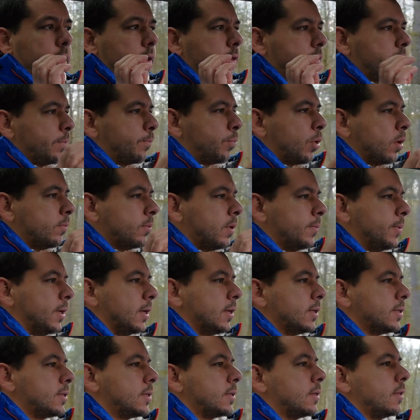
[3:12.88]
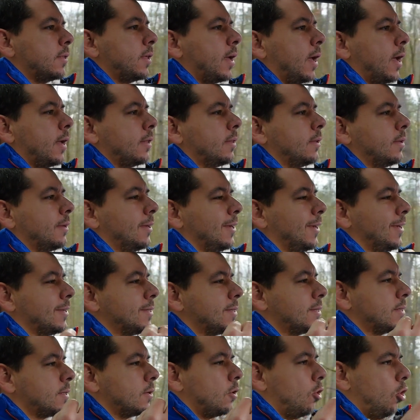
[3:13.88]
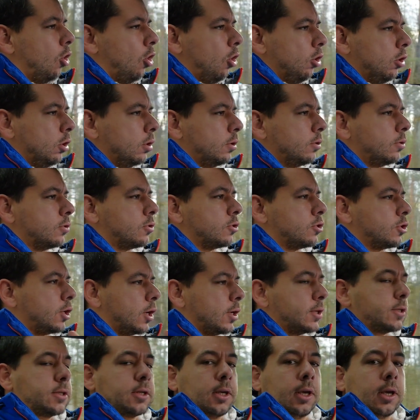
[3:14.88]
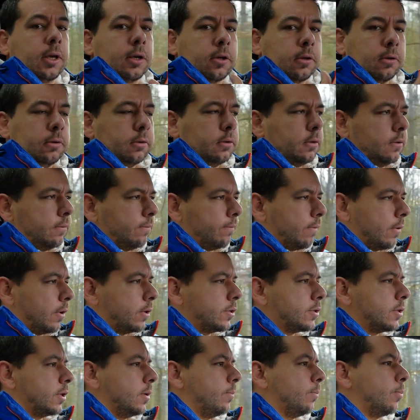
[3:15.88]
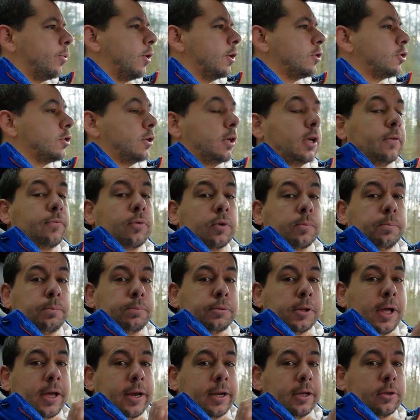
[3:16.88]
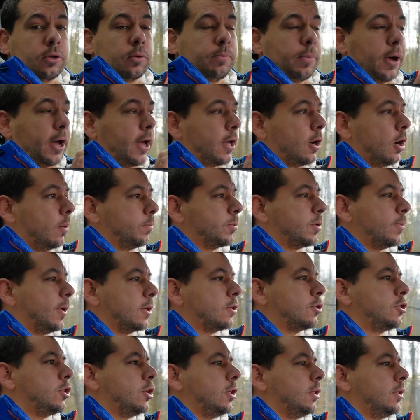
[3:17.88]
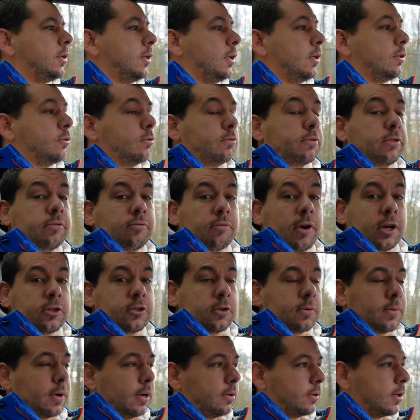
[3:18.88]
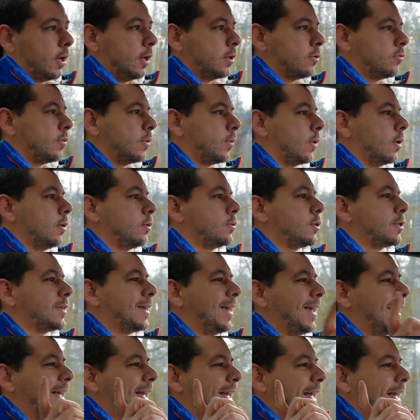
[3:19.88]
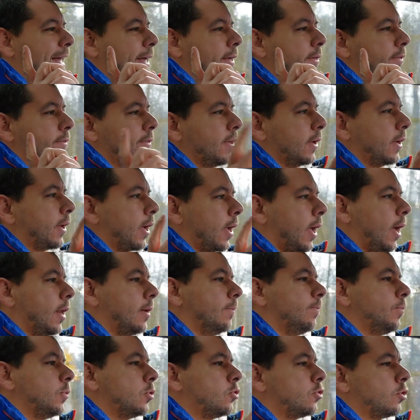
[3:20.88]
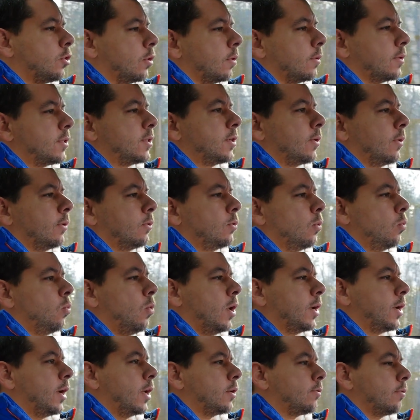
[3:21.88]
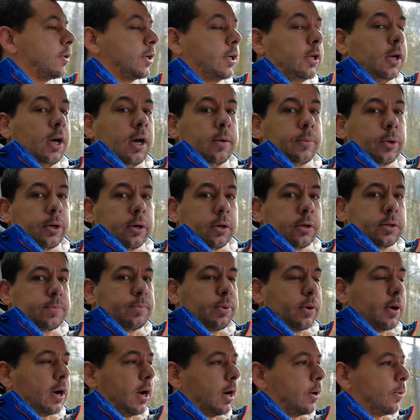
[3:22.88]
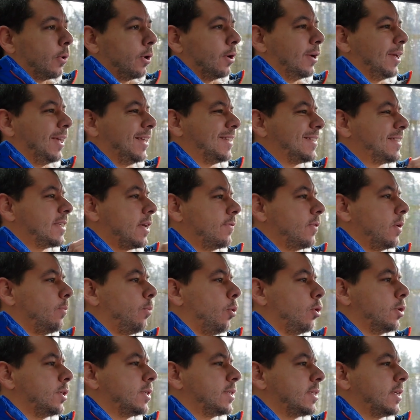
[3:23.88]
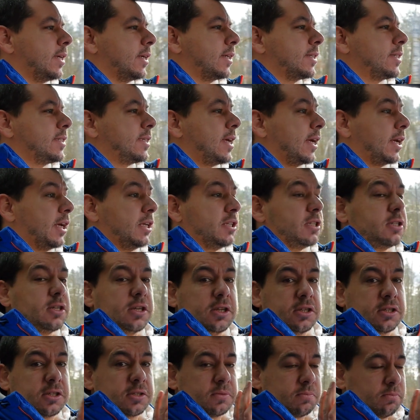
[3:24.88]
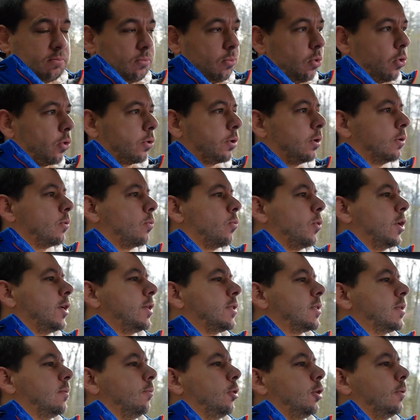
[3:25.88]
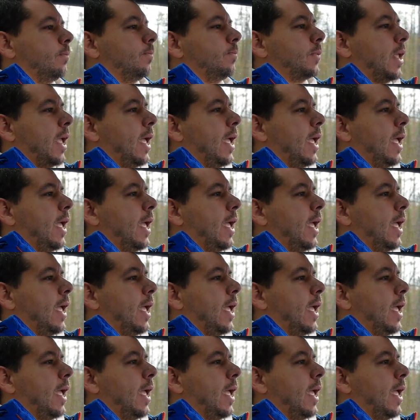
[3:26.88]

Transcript: The problem is that it's all just a good first impression. If you're planning to buy an Optima GT to thrash it around country roads, think again. Sure, 0 to 100 kilometers per hour in 7.6 seconds is more than reasonable.